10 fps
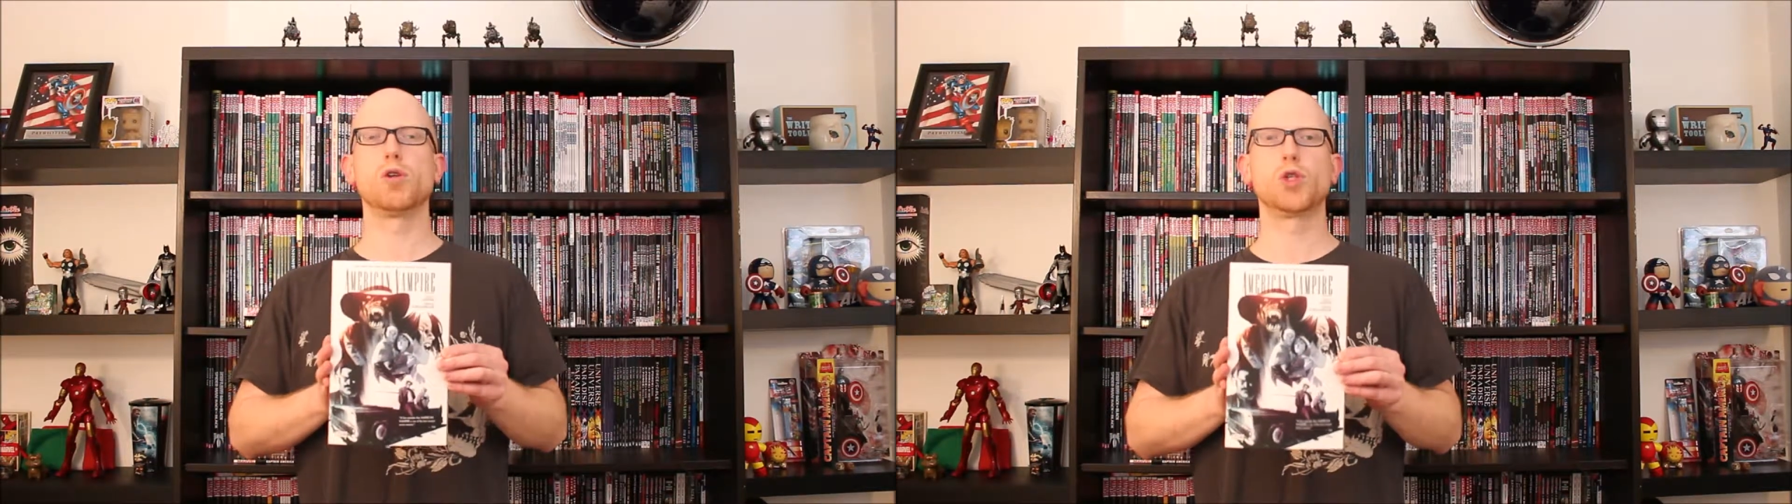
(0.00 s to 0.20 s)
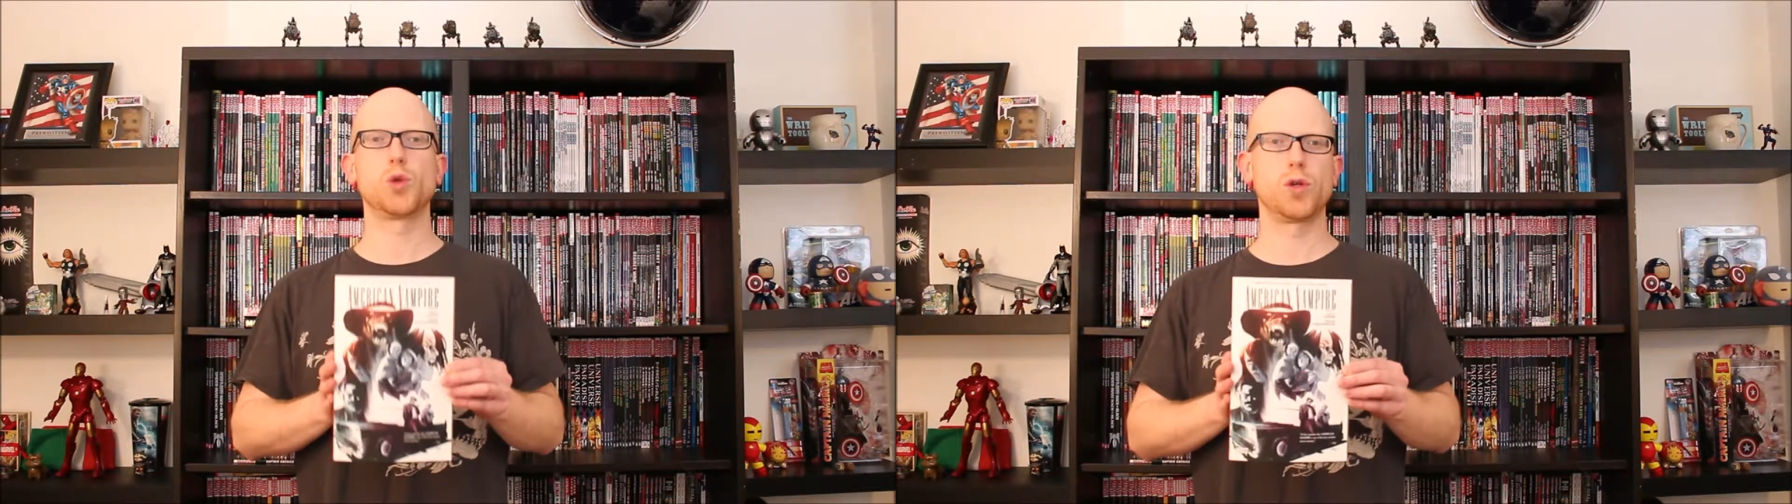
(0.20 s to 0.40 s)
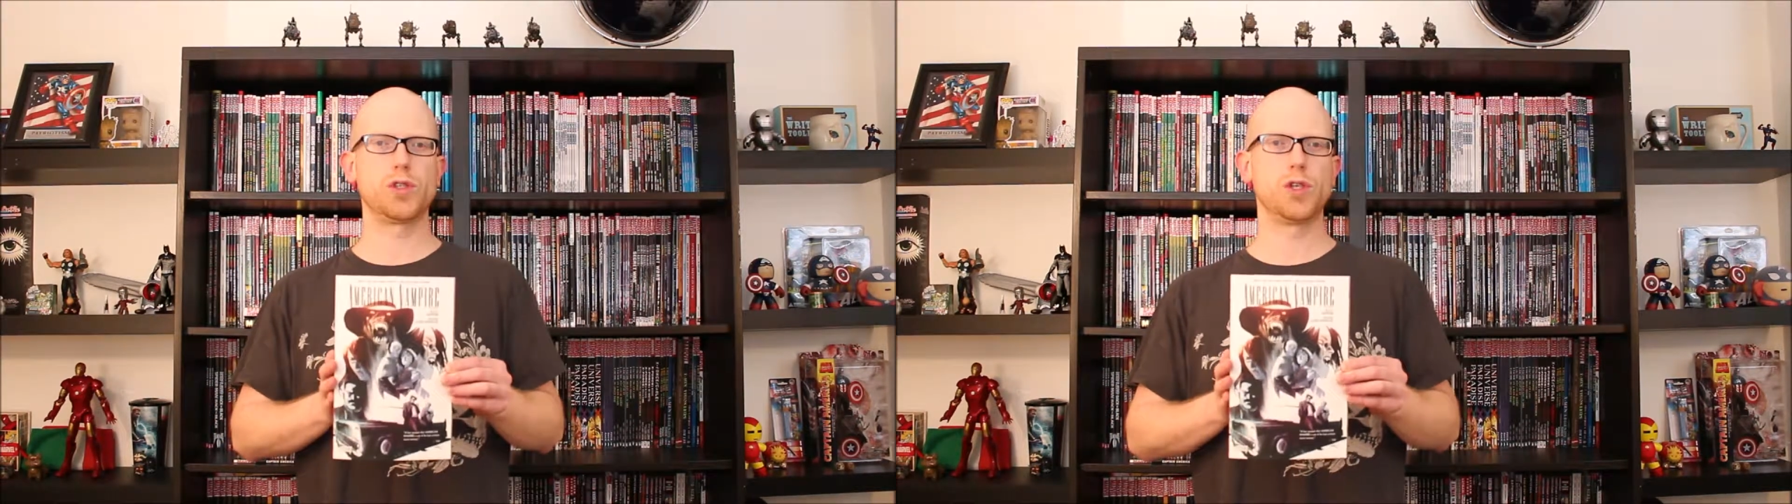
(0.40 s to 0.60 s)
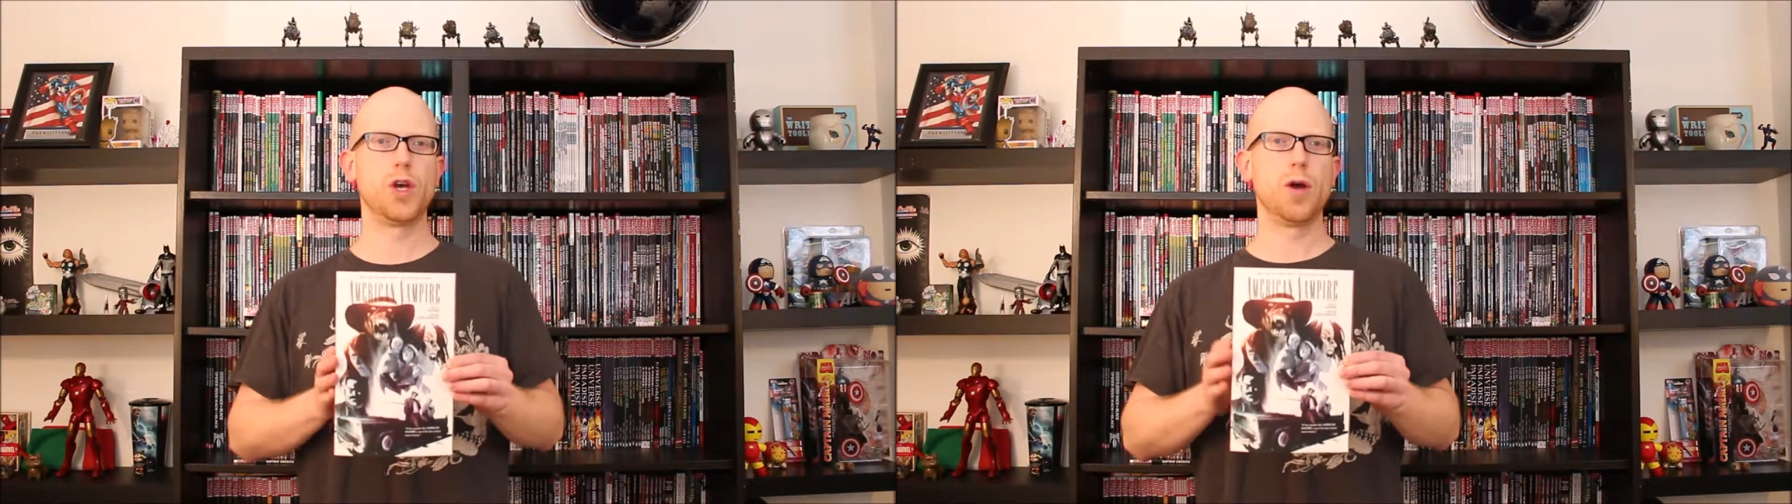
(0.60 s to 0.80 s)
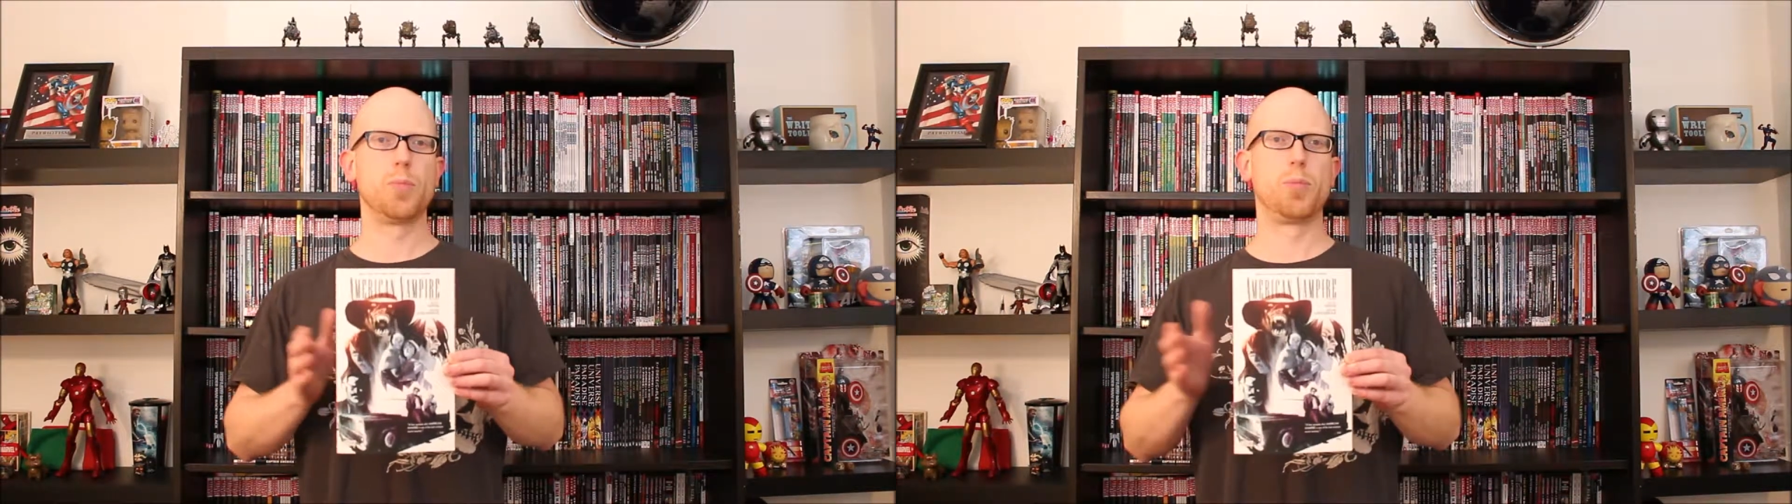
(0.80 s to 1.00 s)
shorts
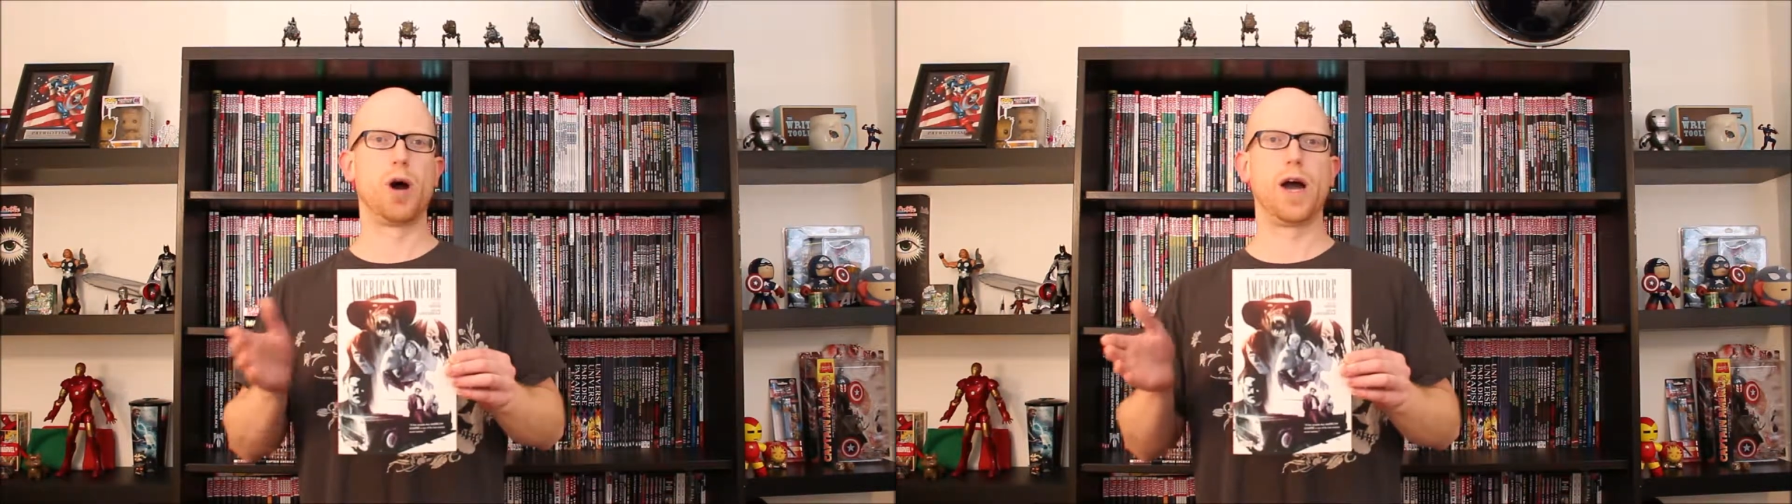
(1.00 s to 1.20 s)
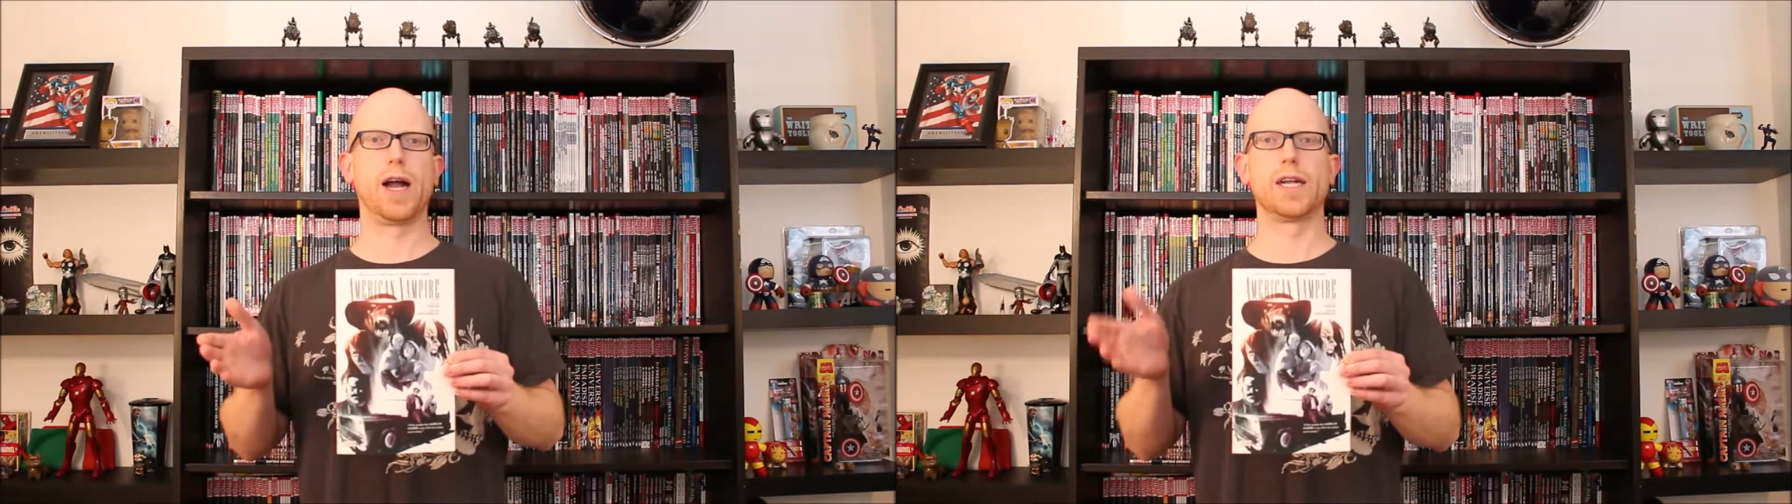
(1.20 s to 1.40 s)
by